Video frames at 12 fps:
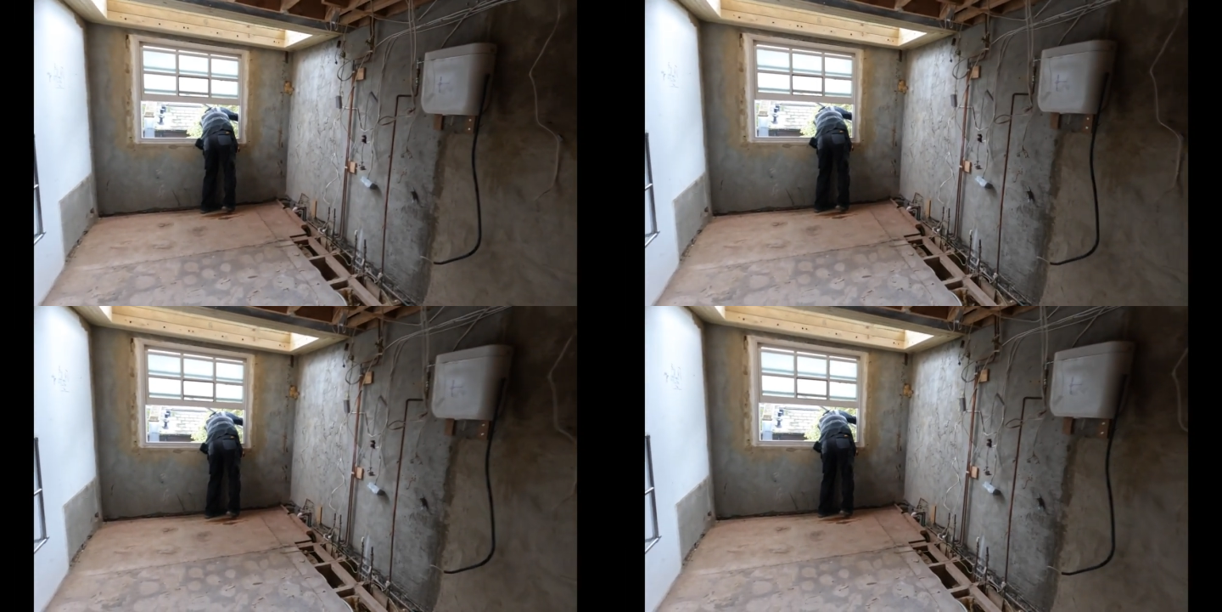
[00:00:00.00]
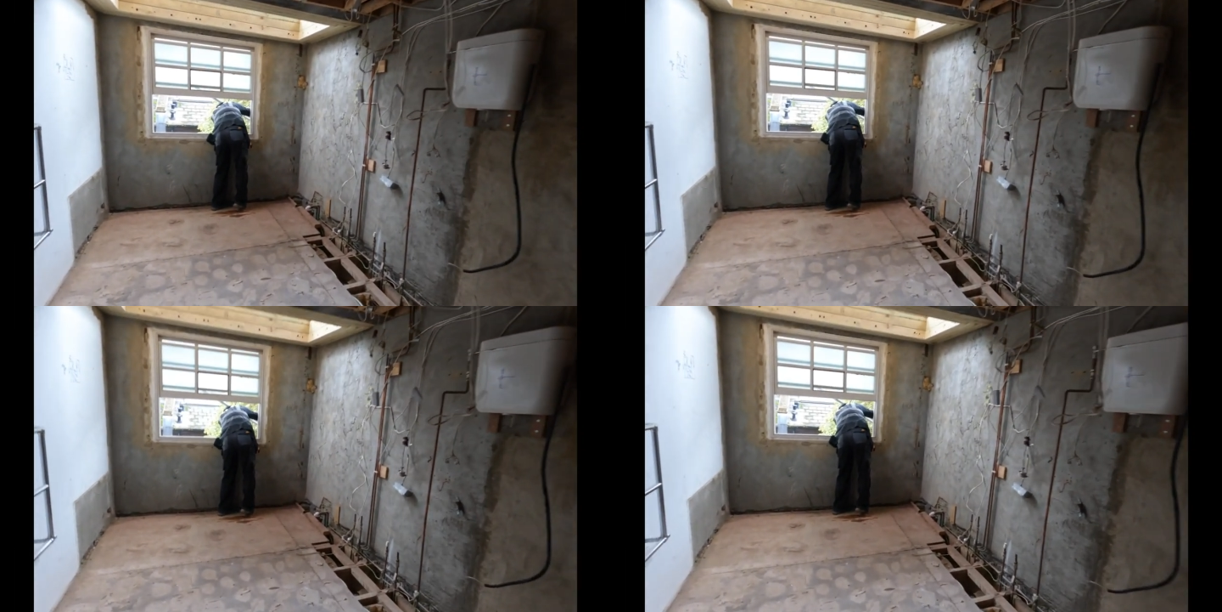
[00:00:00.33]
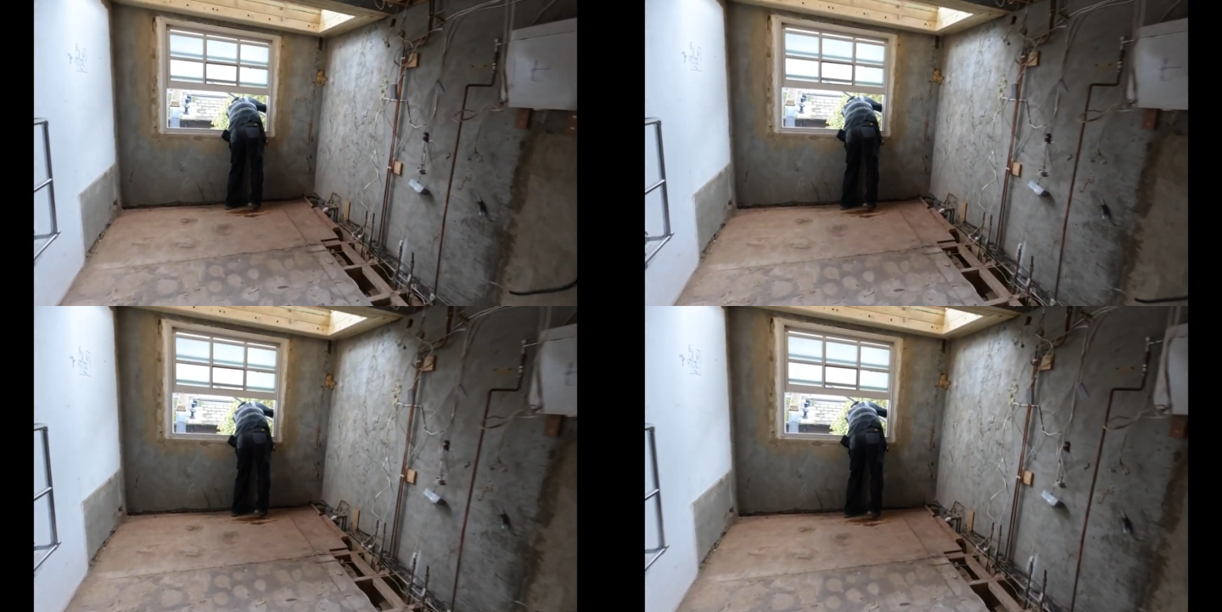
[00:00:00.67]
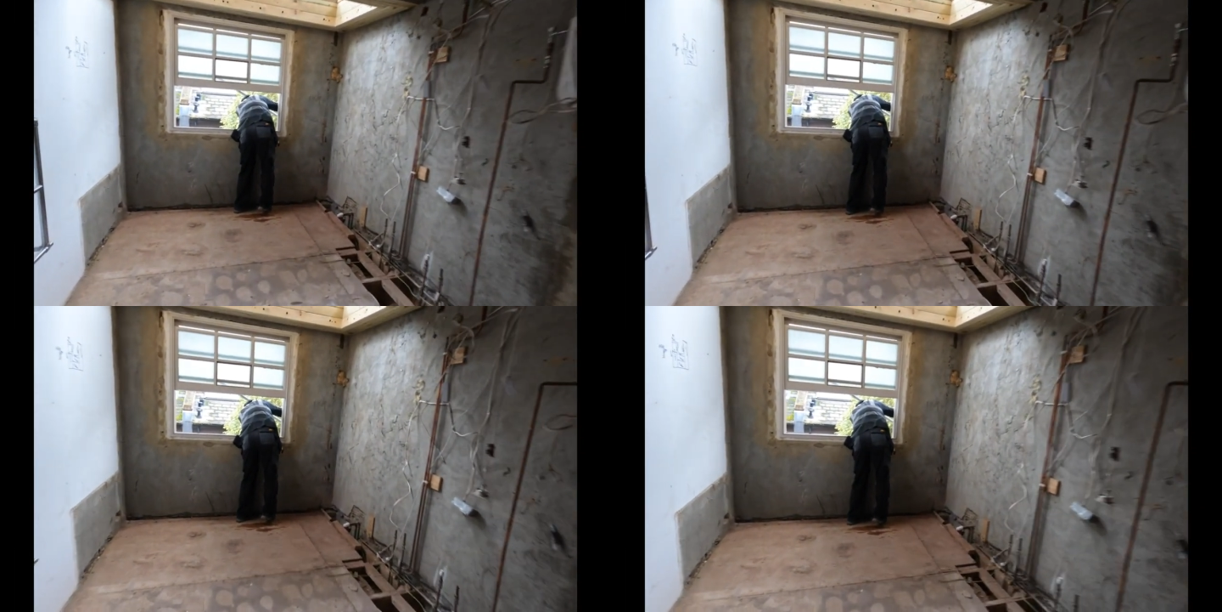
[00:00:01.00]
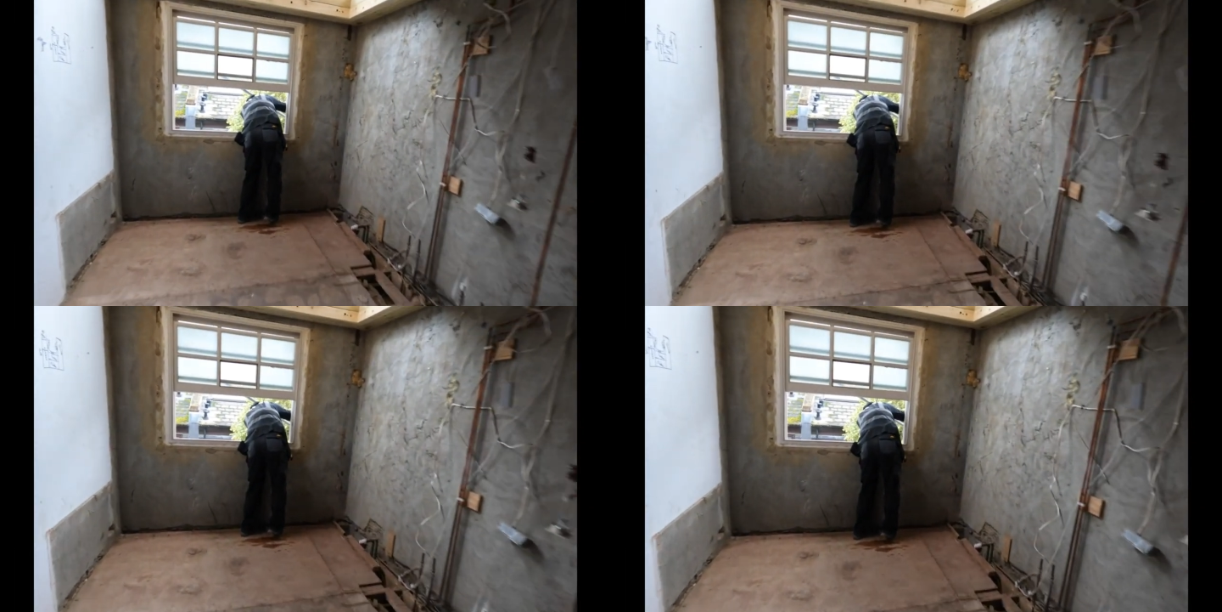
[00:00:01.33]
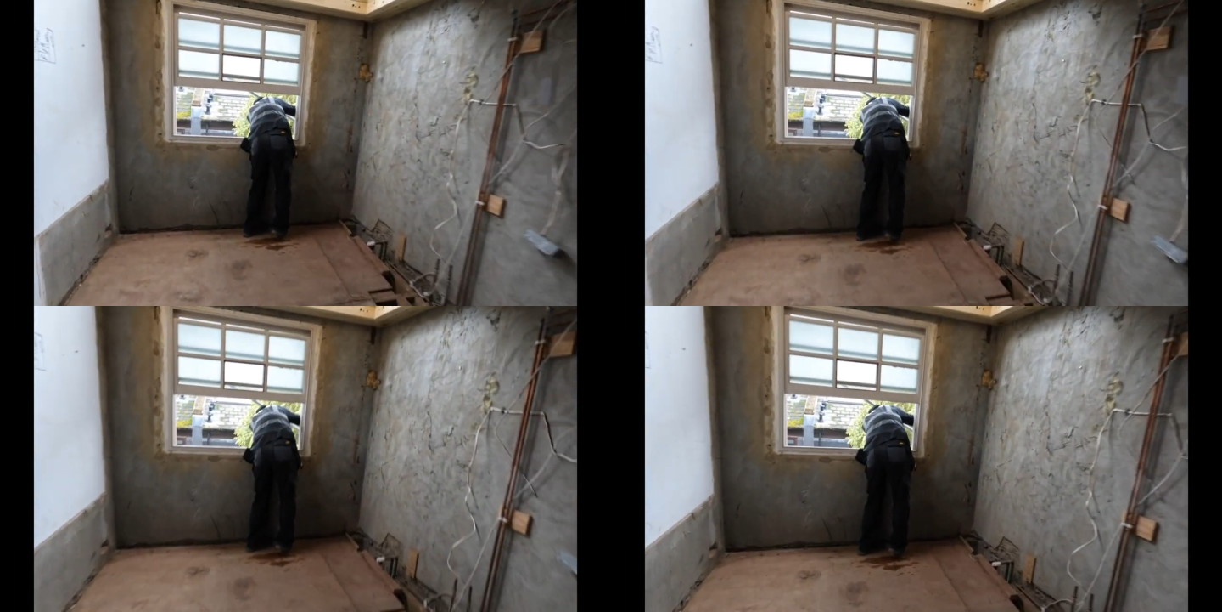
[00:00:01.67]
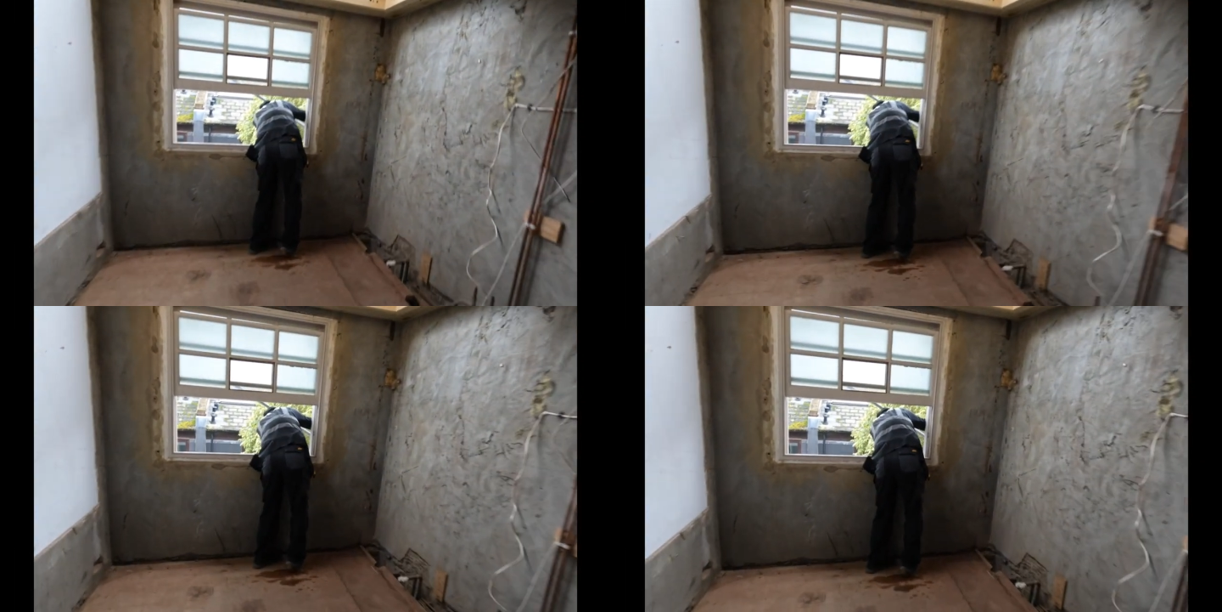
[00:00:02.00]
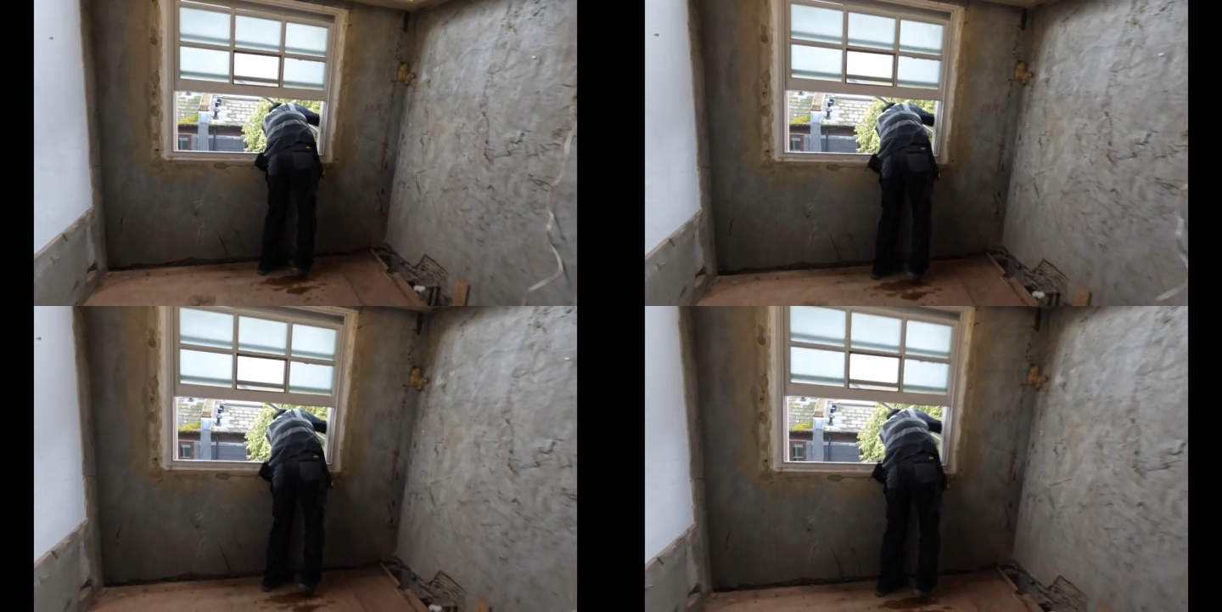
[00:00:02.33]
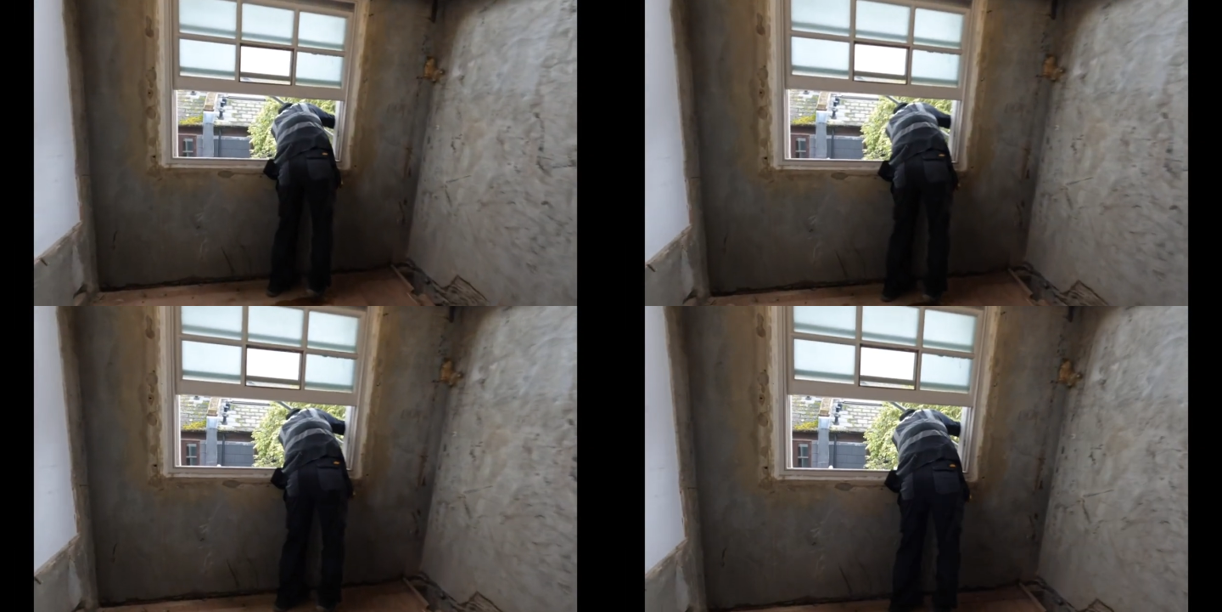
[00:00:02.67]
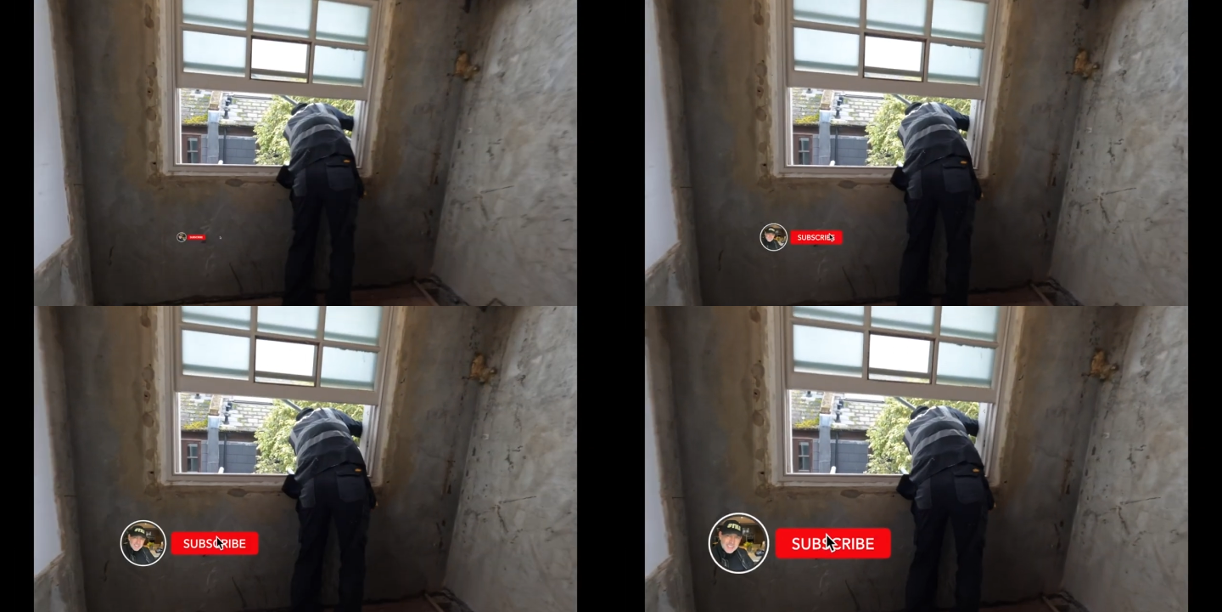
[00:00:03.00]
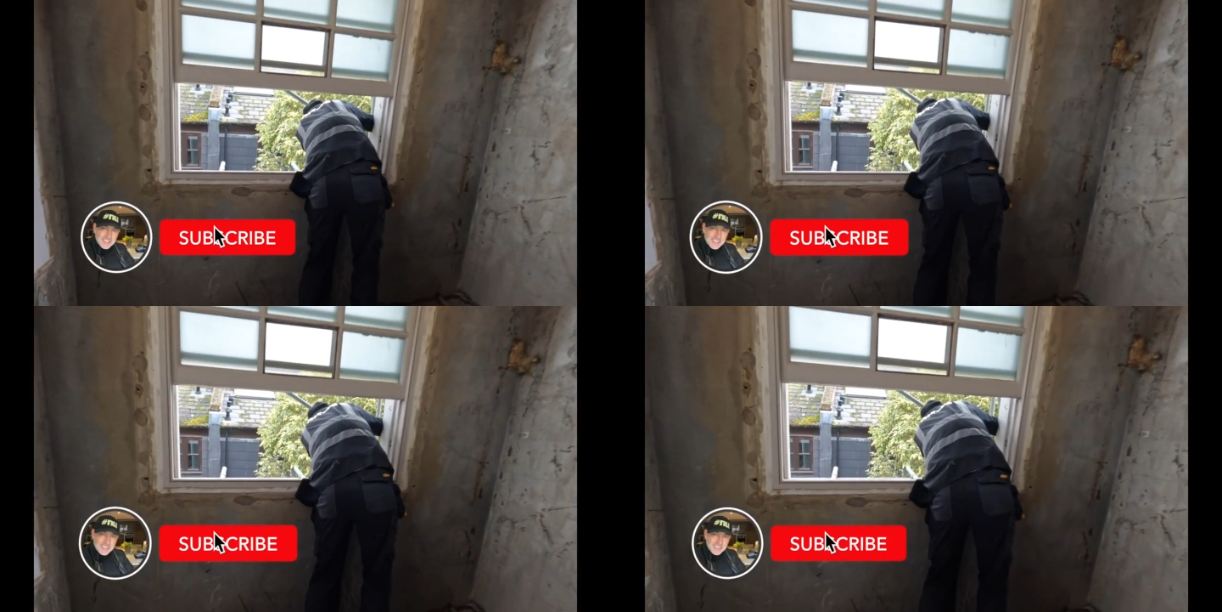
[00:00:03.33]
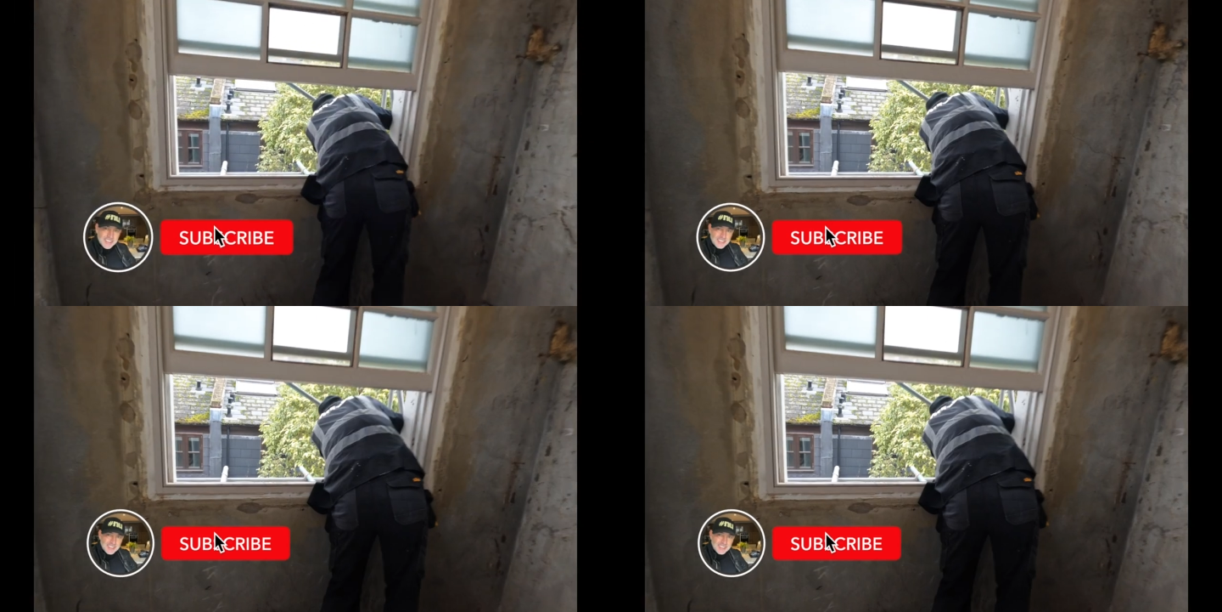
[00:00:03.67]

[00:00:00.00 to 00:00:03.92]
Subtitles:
[unreadable: no face in view]